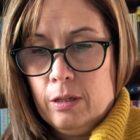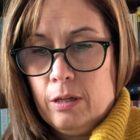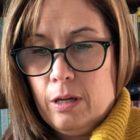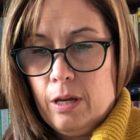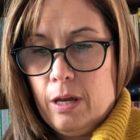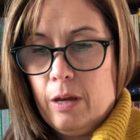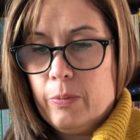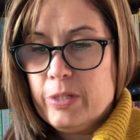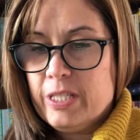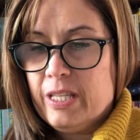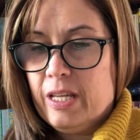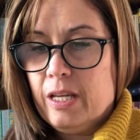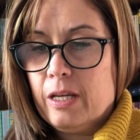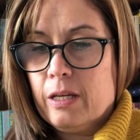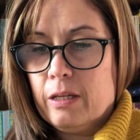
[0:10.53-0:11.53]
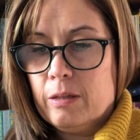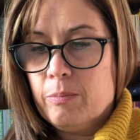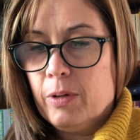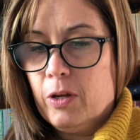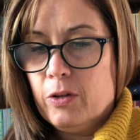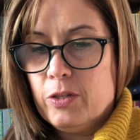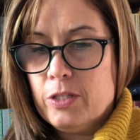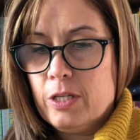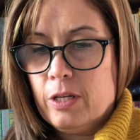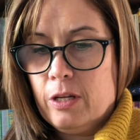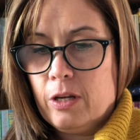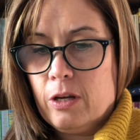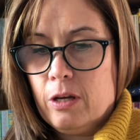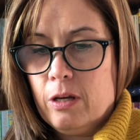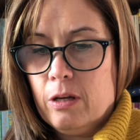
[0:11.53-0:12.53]
Her hair was thick and blonde, and
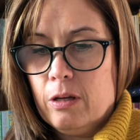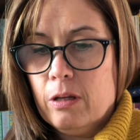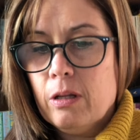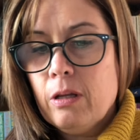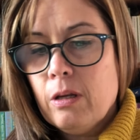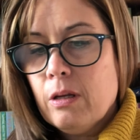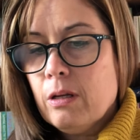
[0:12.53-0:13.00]
a curl